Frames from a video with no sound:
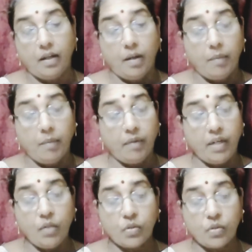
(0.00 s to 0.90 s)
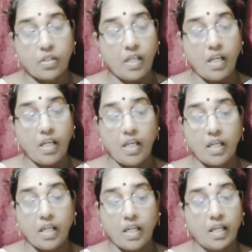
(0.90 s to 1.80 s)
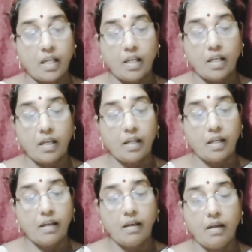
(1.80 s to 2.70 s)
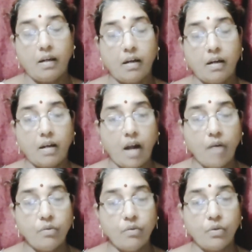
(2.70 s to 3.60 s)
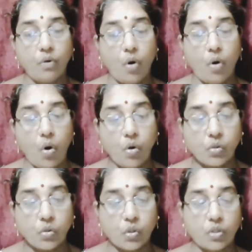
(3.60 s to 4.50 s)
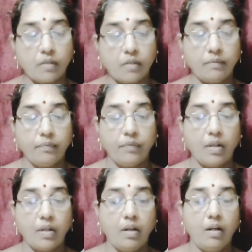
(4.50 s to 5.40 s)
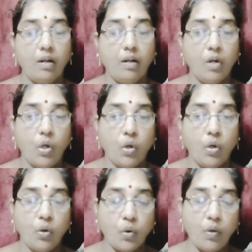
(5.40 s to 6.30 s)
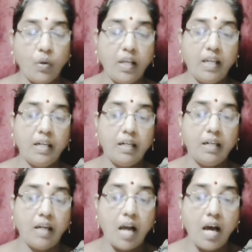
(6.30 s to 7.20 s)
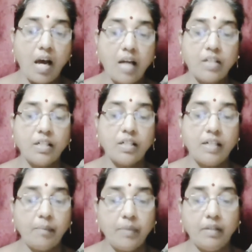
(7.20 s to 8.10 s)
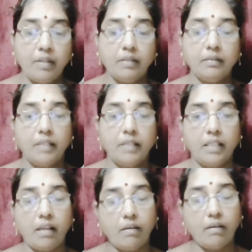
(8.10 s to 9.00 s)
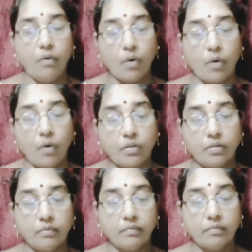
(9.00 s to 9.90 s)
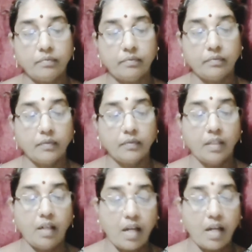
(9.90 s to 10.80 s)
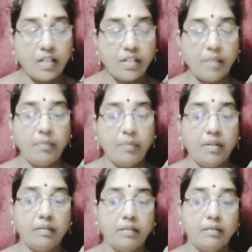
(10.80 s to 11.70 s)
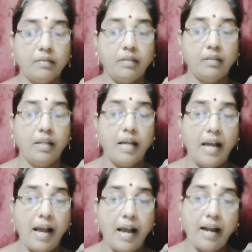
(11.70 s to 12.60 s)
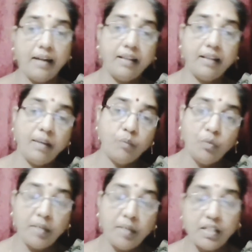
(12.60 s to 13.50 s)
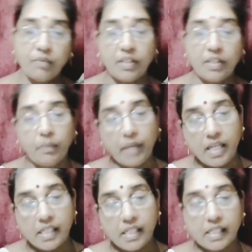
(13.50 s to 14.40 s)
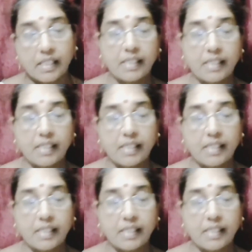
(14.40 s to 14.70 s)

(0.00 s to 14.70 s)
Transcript: But when you see a crowd, host, growing large in number, a thick growth, large in number, and their movement with the breeze,